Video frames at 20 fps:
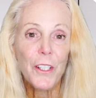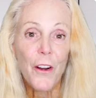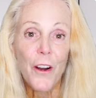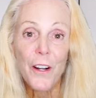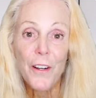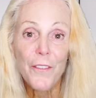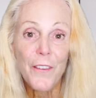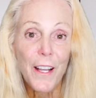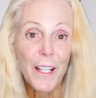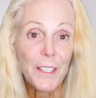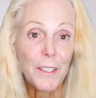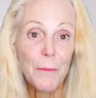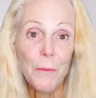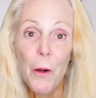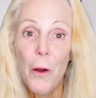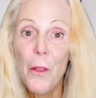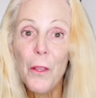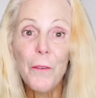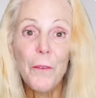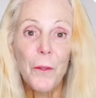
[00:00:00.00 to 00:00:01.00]
artifacts from
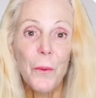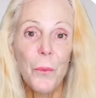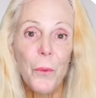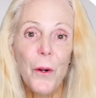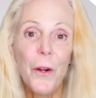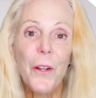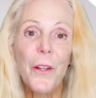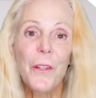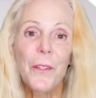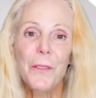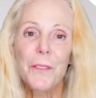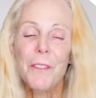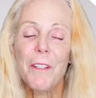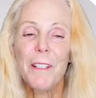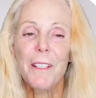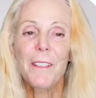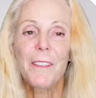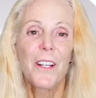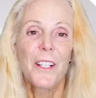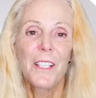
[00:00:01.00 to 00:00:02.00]
all over the world. It's
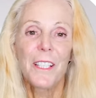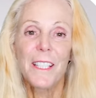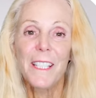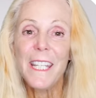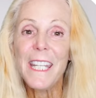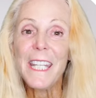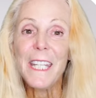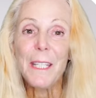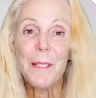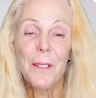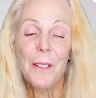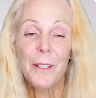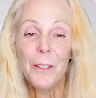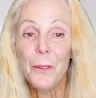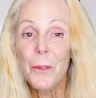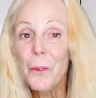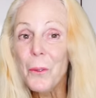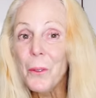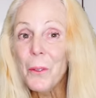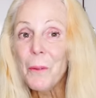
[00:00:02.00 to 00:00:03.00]
very neat and
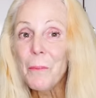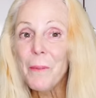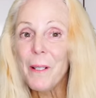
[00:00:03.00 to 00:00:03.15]
cool,